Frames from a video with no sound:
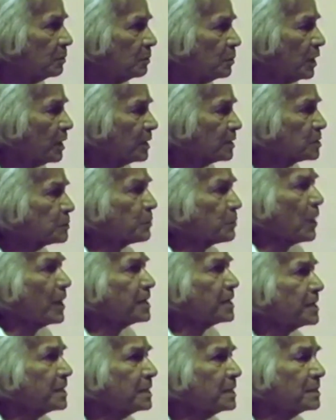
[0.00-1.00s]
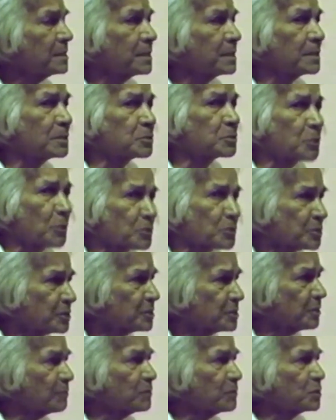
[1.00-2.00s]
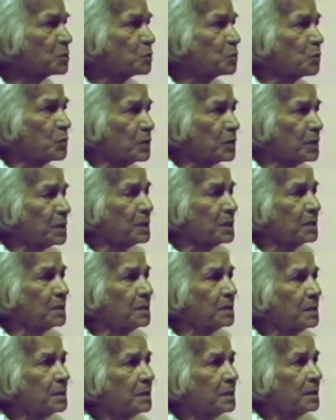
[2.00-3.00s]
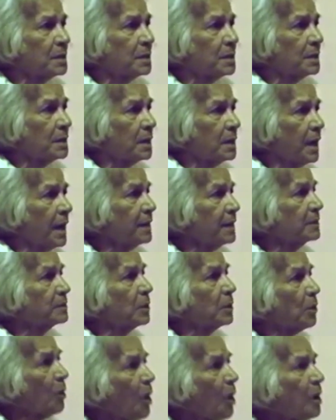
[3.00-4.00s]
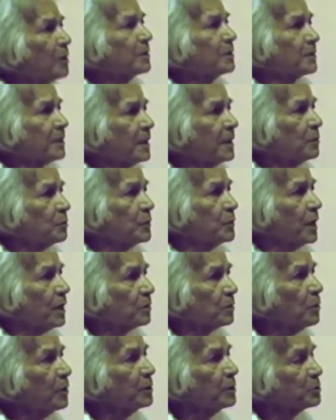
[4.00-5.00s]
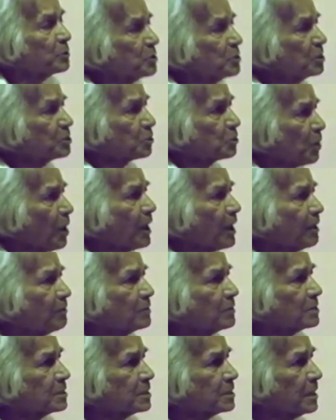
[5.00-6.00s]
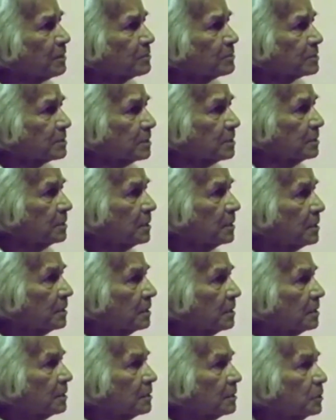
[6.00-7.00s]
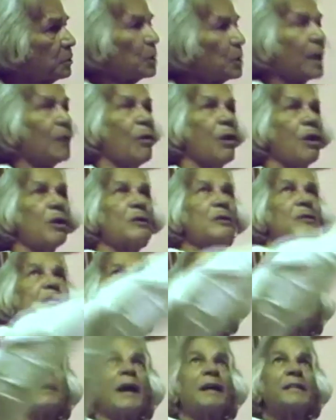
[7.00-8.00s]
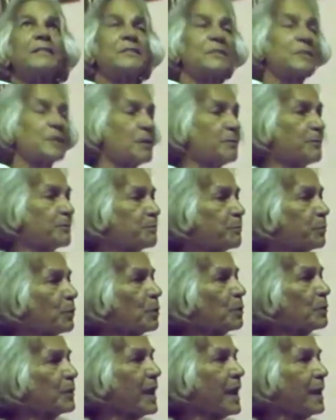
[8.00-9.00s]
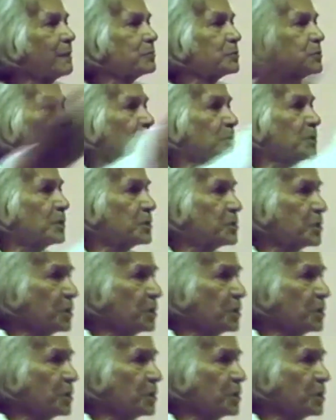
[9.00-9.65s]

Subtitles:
We are exploiting the resources of this world, and in the long run we are going to destroy ourselves. You have all kinds of programs on the